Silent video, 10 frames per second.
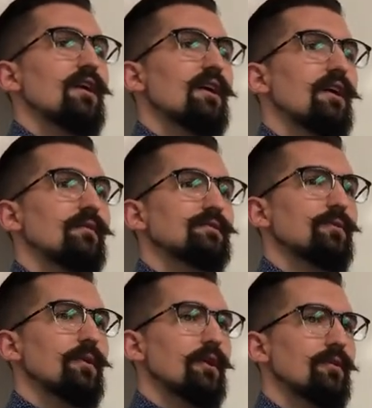Uh,
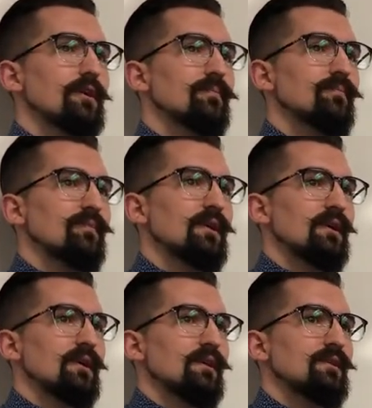so we know that
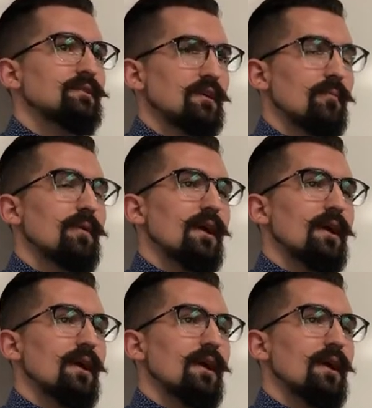some